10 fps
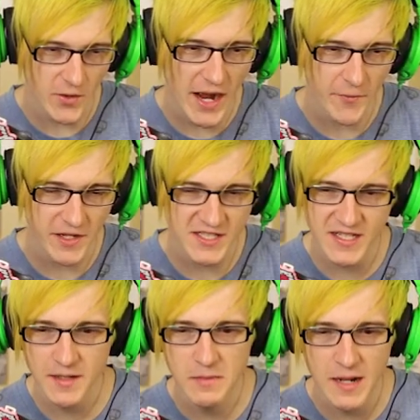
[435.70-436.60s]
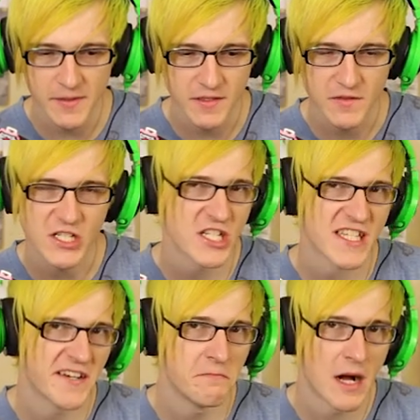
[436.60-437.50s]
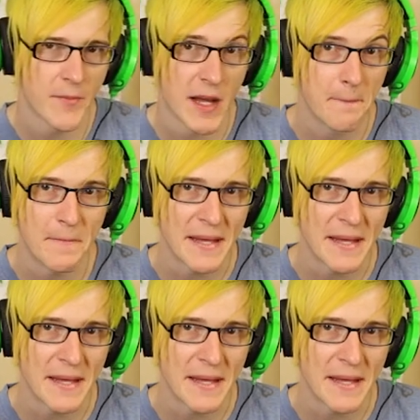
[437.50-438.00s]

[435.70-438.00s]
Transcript: I know how we can stop Mama. Let's just give Mama a